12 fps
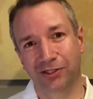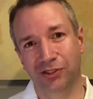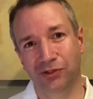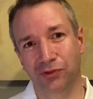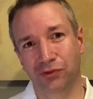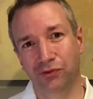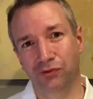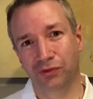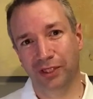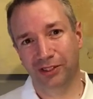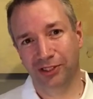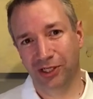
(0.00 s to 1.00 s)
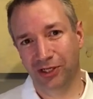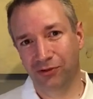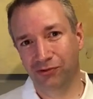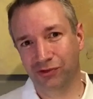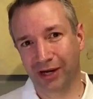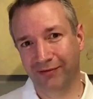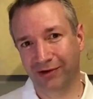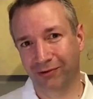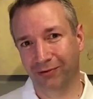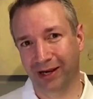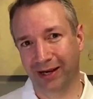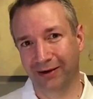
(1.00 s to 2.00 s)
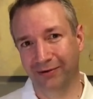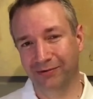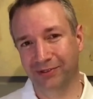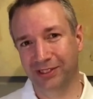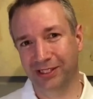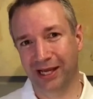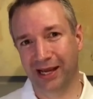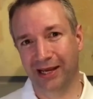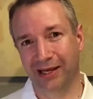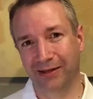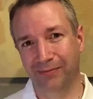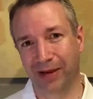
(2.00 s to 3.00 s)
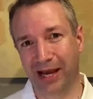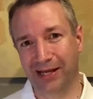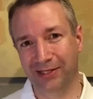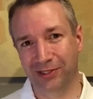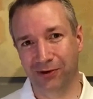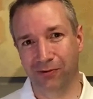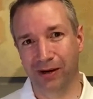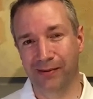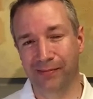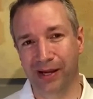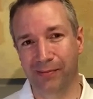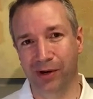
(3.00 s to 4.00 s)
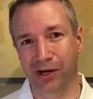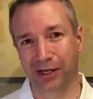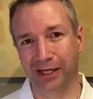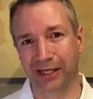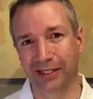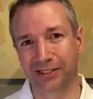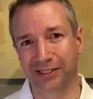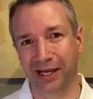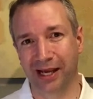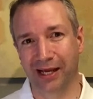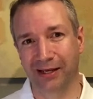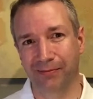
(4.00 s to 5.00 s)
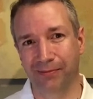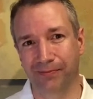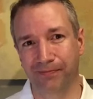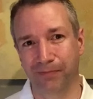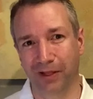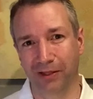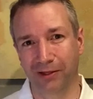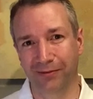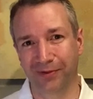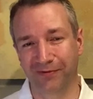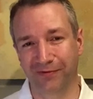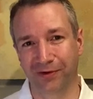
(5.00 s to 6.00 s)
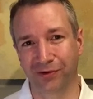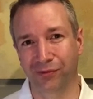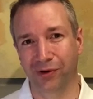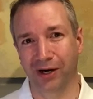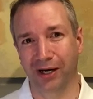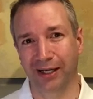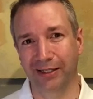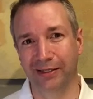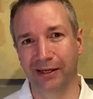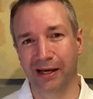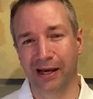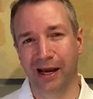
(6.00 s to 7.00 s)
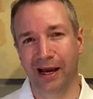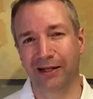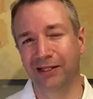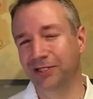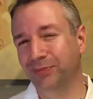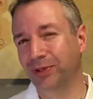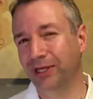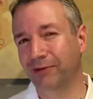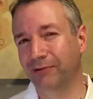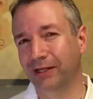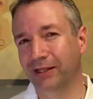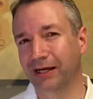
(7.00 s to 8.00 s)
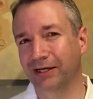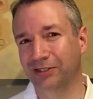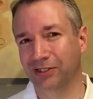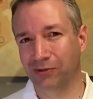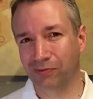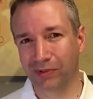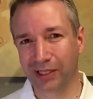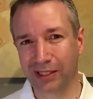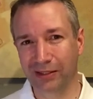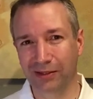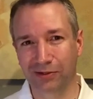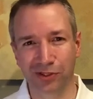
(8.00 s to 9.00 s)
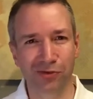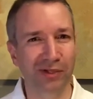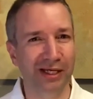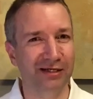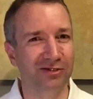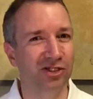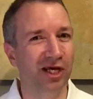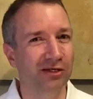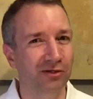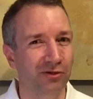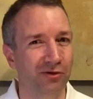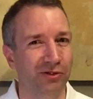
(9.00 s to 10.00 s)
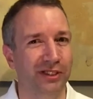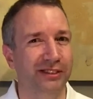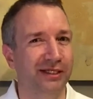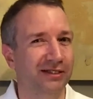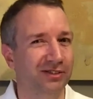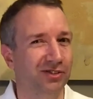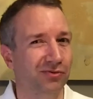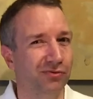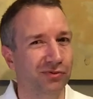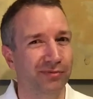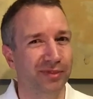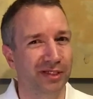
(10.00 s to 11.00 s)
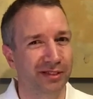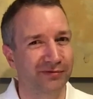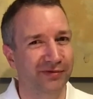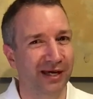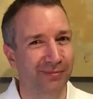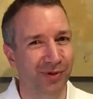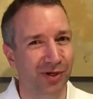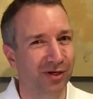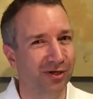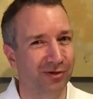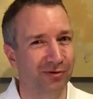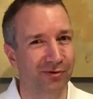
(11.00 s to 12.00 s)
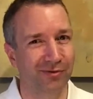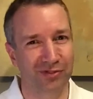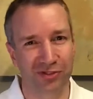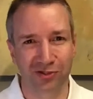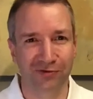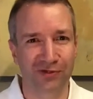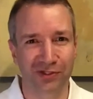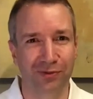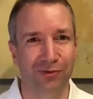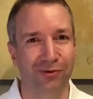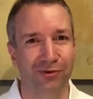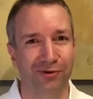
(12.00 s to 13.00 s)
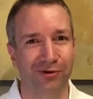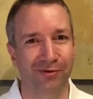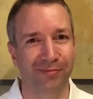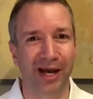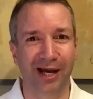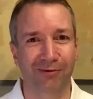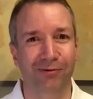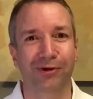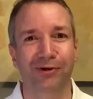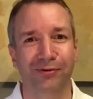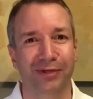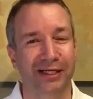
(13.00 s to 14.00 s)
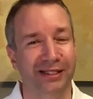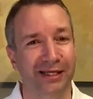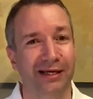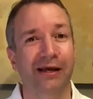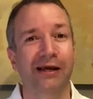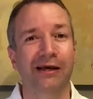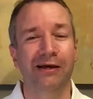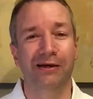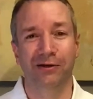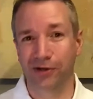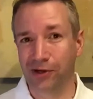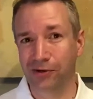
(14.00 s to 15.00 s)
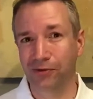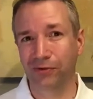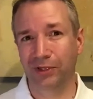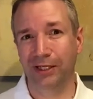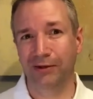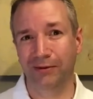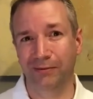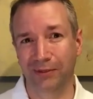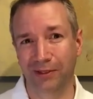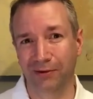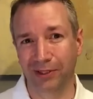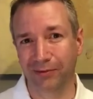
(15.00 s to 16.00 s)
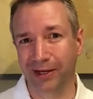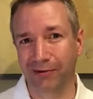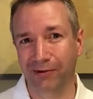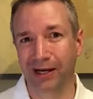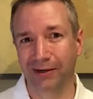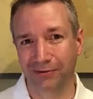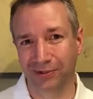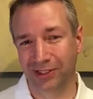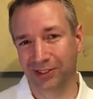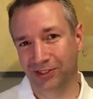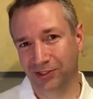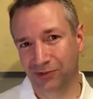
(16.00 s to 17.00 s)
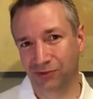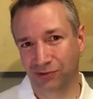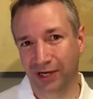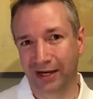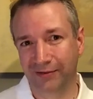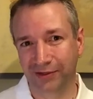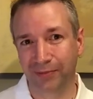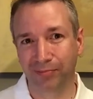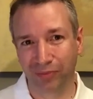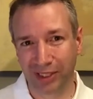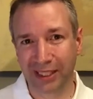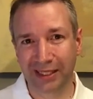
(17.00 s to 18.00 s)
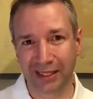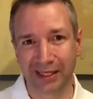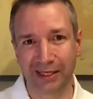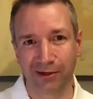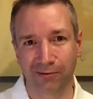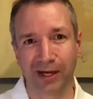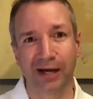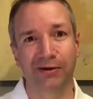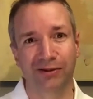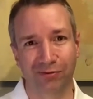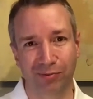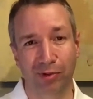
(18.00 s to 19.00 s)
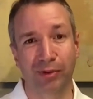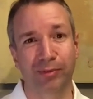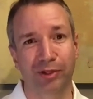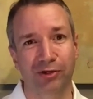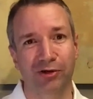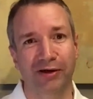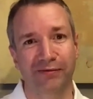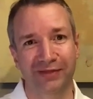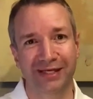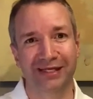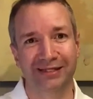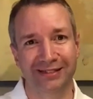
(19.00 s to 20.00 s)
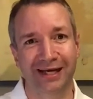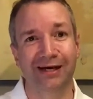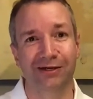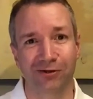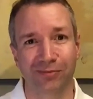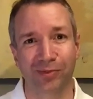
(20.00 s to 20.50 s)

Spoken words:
to continue driving around and pass Harambe Market and a little bit further on. And at this point I realized there's no like tunnel that cuts through the middle of that park or service corridor or back road or anything. No, the only way around is to drive completely around the perimeter of the entire